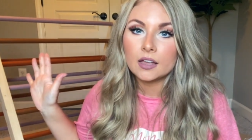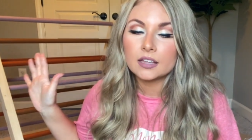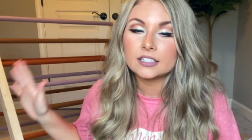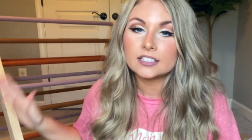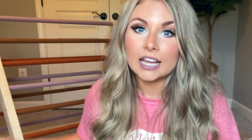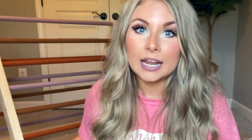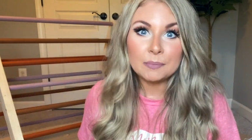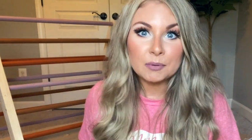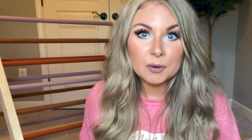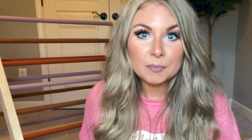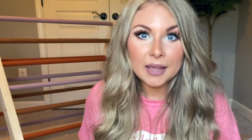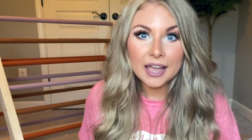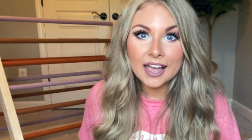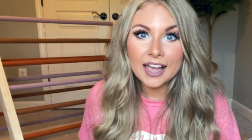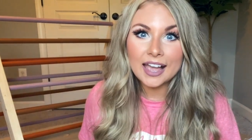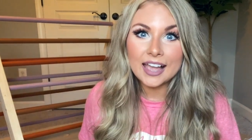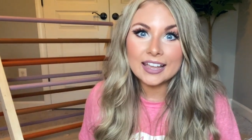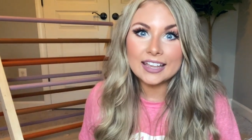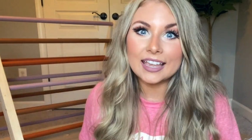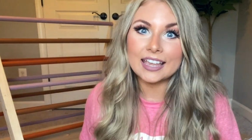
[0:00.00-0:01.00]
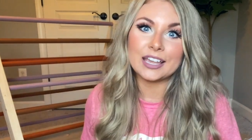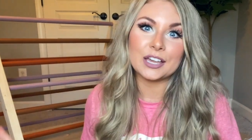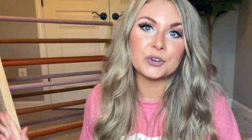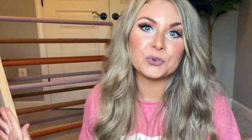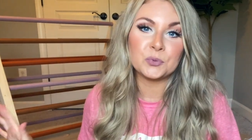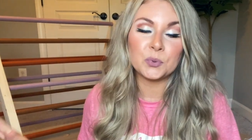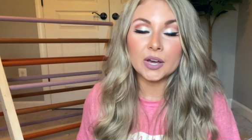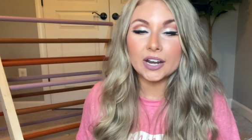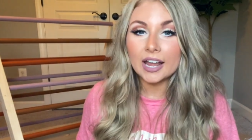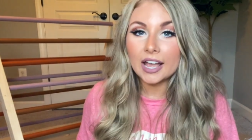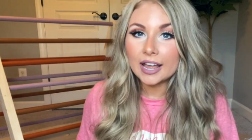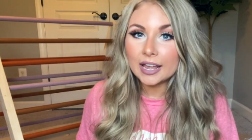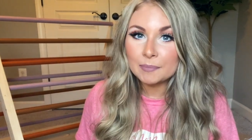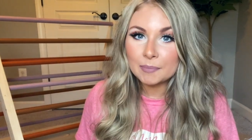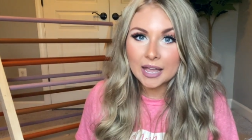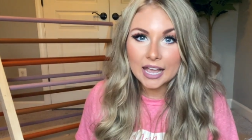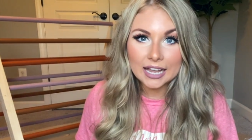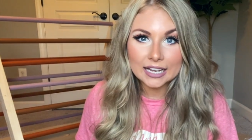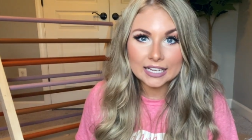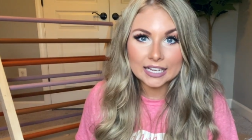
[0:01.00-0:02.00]
diaper bag and what I
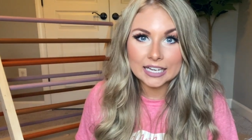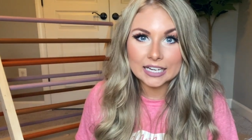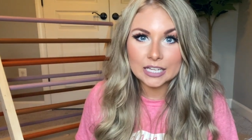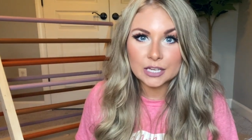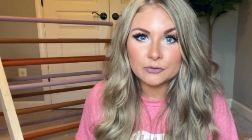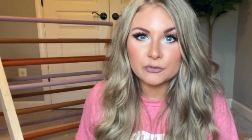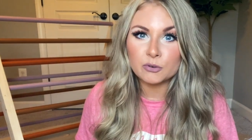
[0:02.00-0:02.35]
pack in it